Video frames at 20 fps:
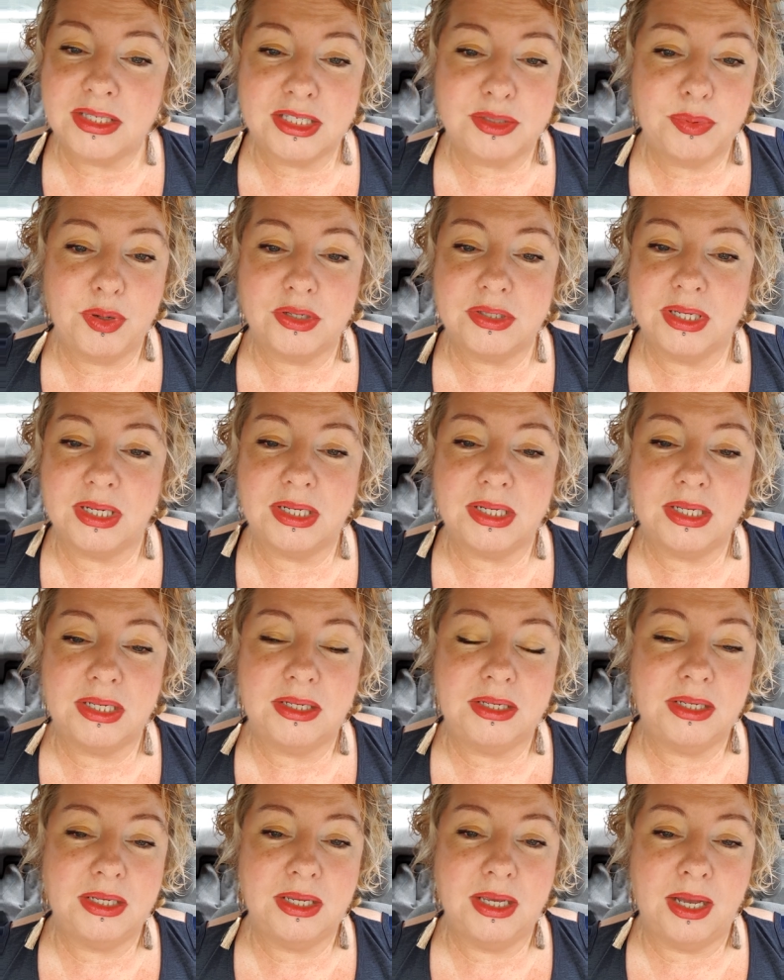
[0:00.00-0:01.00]

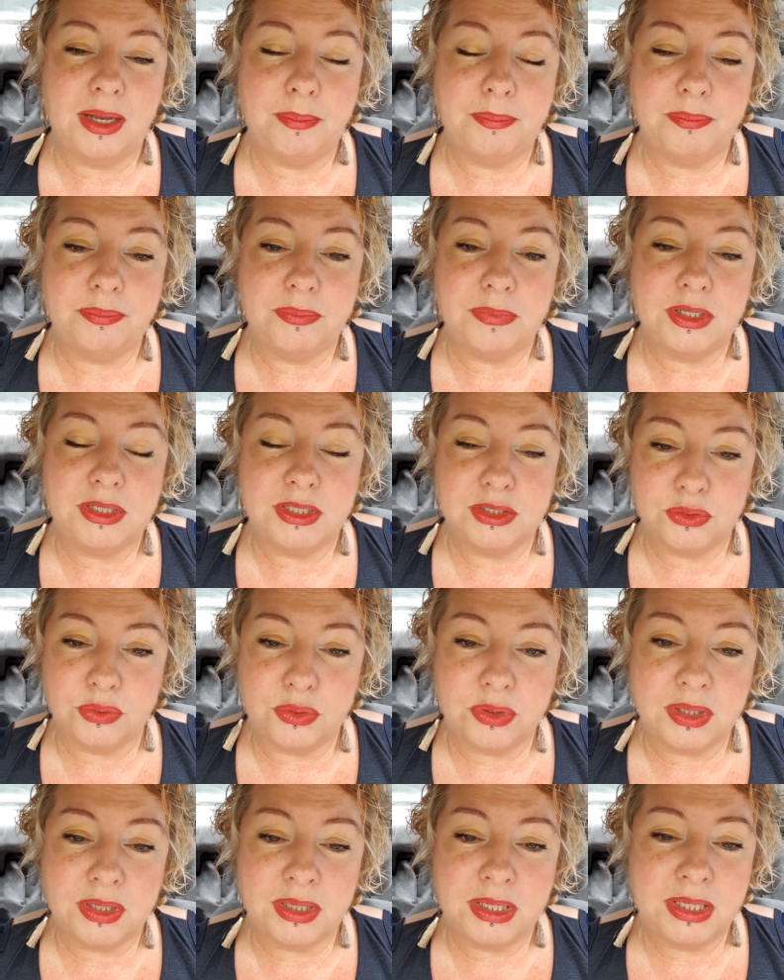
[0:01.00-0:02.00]
personality
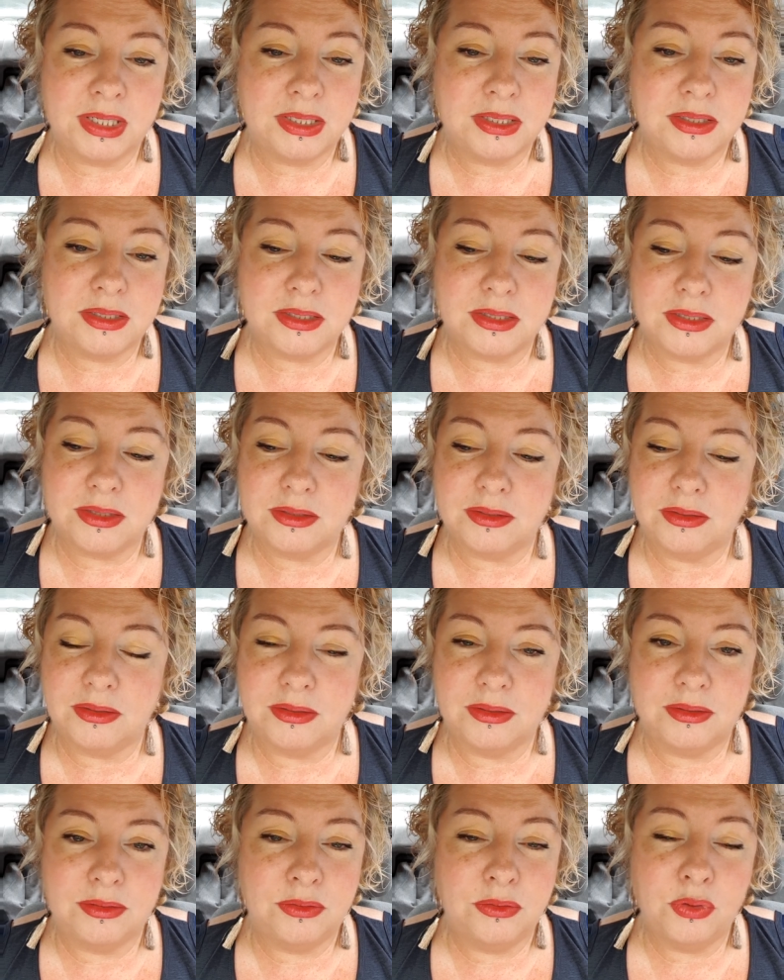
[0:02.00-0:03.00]
disorder is
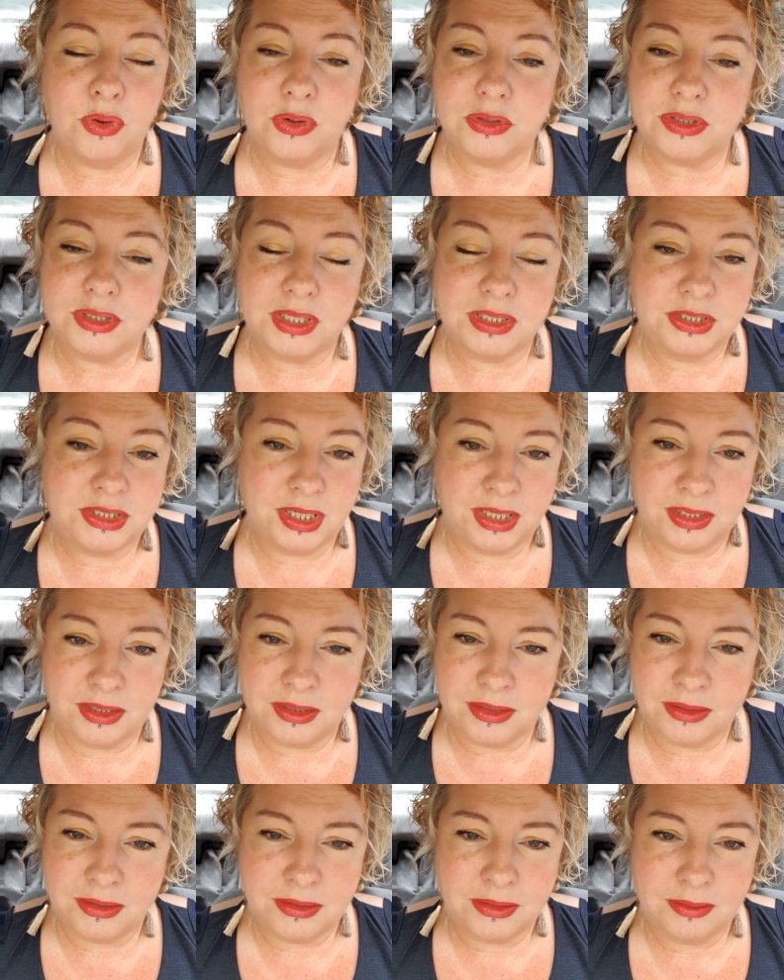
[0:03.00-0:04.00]
not a
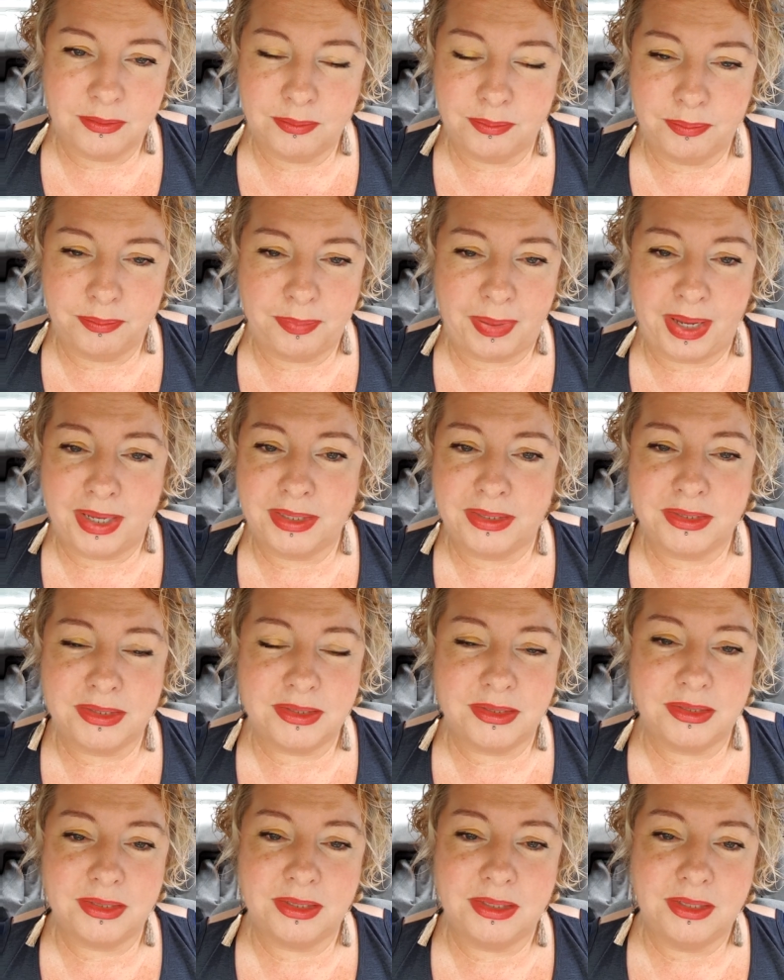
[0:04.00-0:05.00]

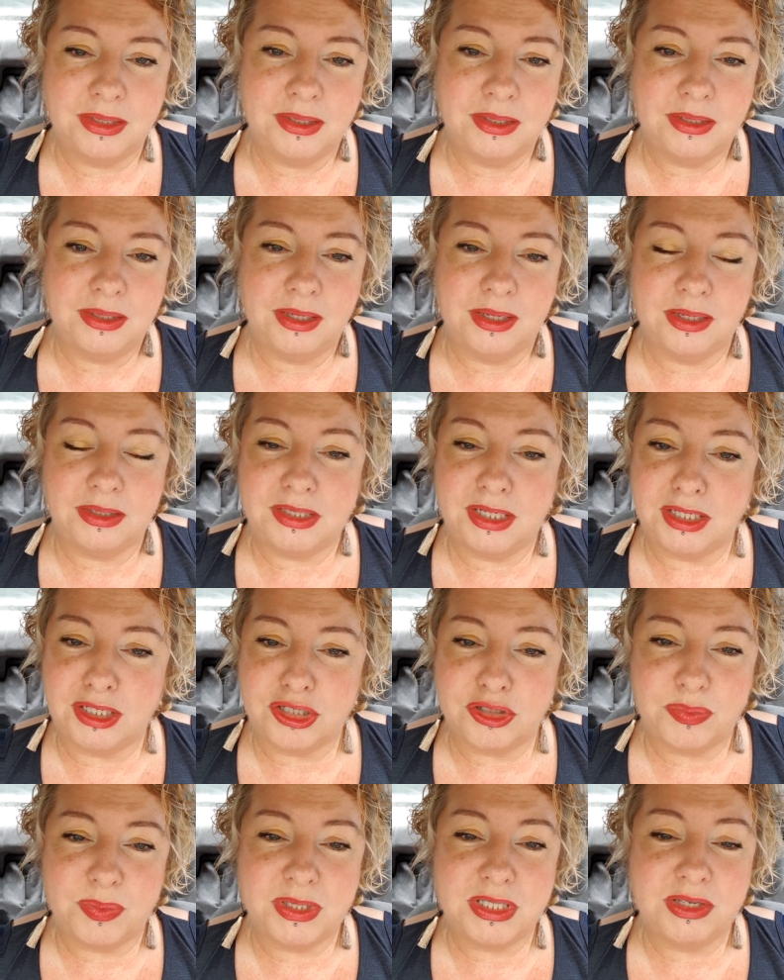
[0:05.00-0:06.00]
gender-based,
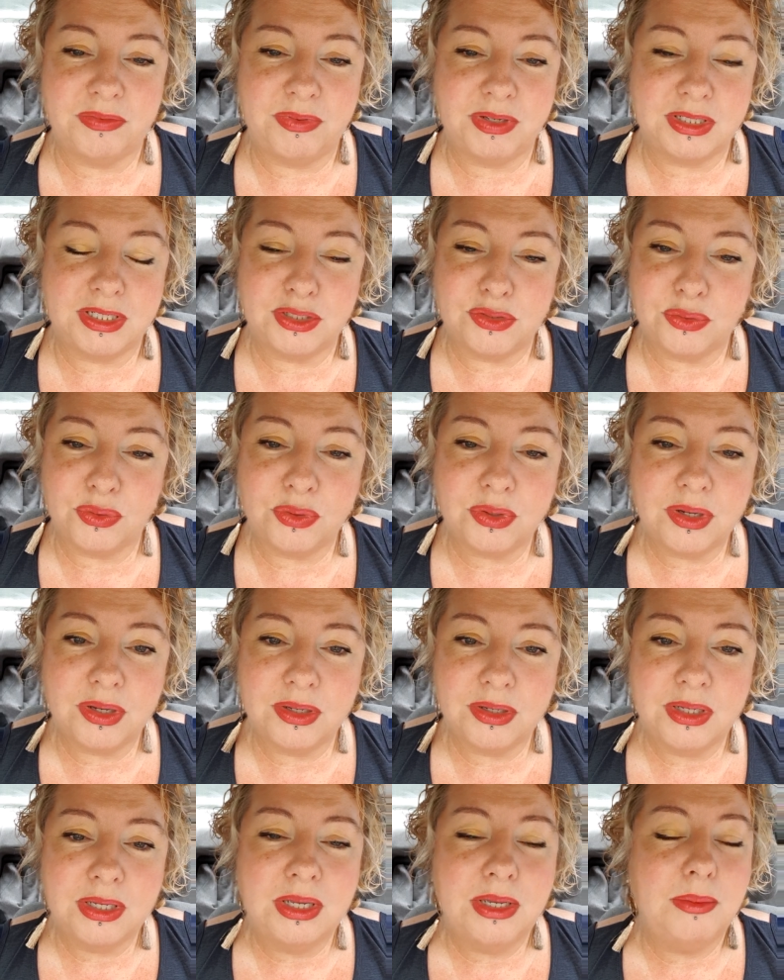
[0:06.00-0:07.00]
gender-specific
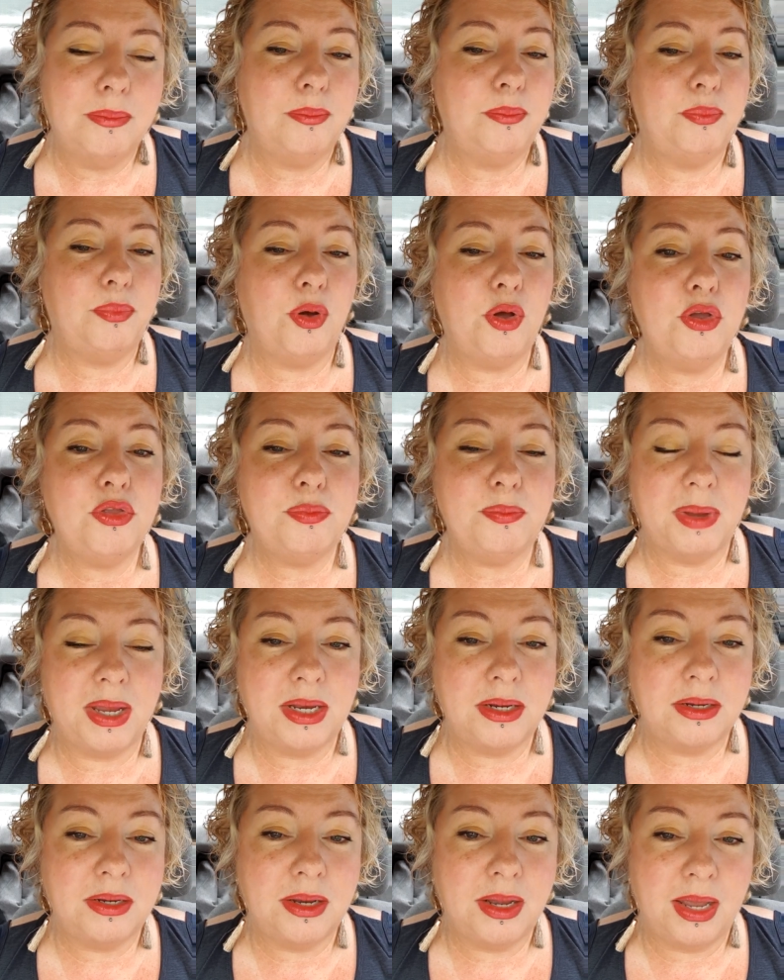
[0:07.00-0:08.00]
disorder. Both
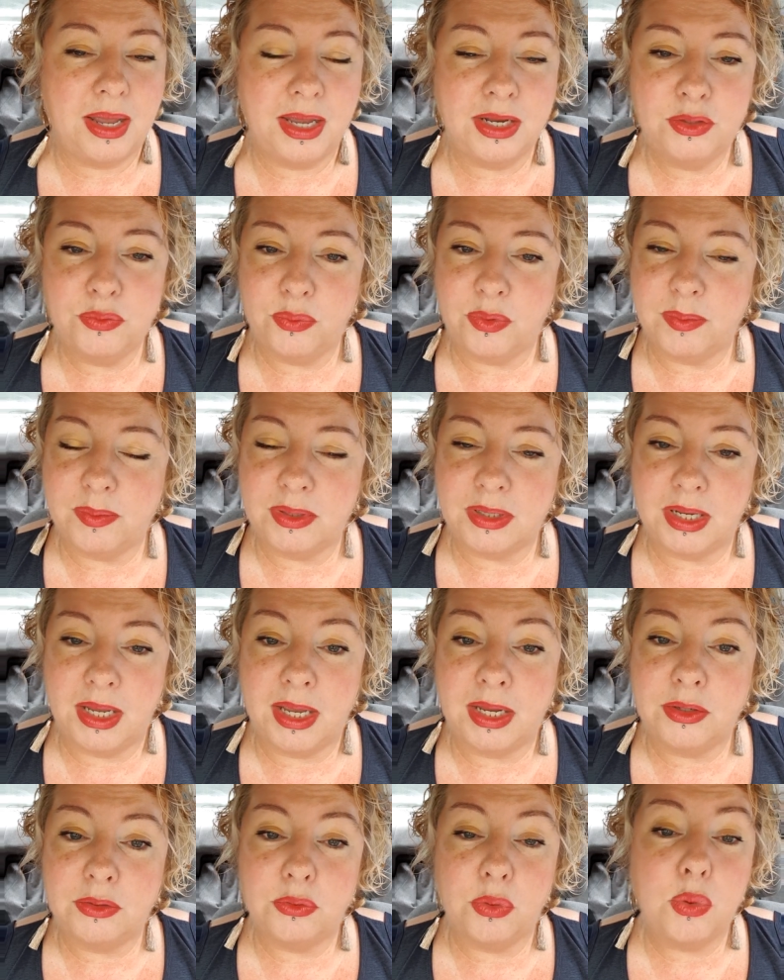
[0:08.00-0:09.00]
men and women
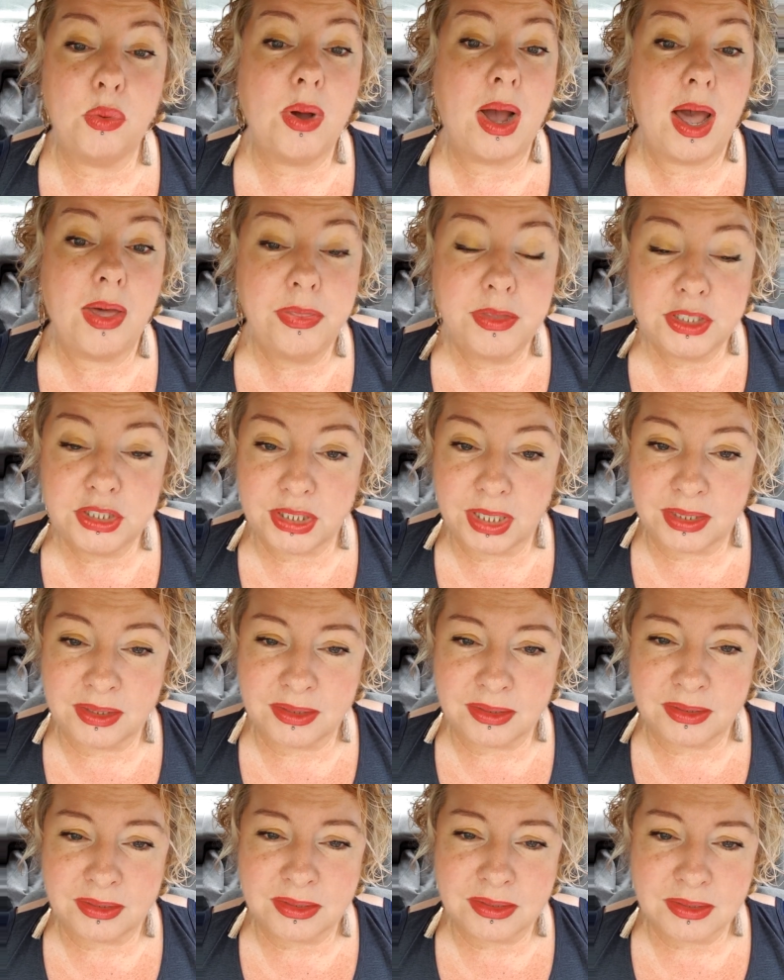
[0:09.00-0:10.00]
and all other
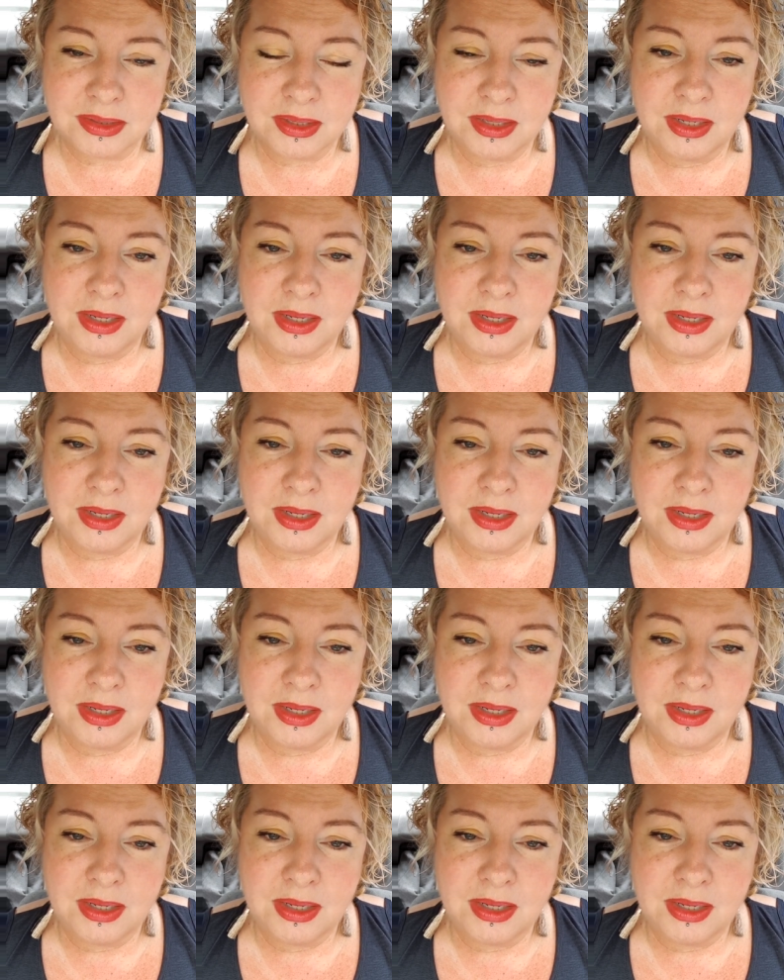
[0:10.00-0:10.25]
genders